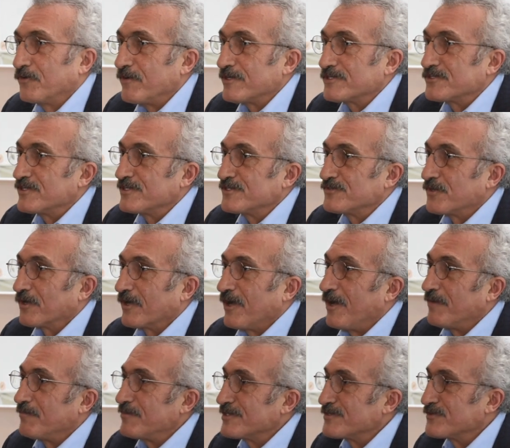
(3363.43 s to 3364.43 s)
questions or
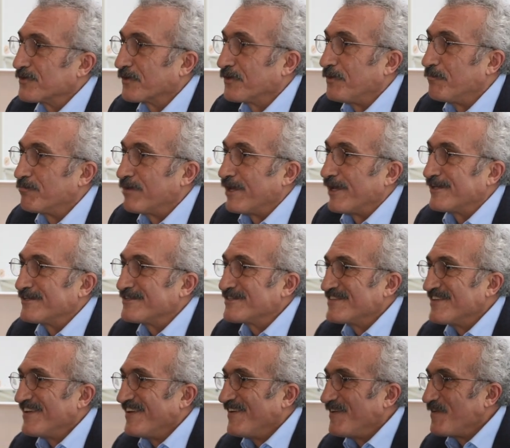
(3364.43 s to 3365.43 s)
comments or
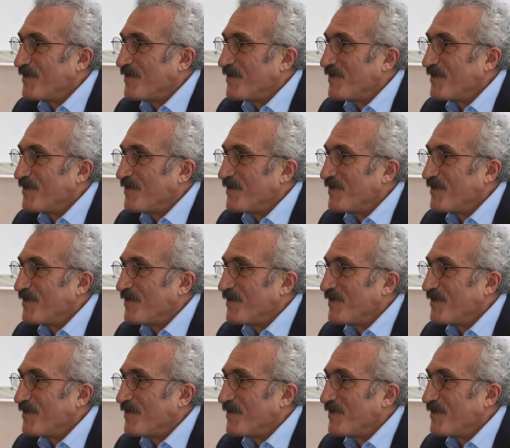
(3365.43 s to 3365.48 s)
complaints.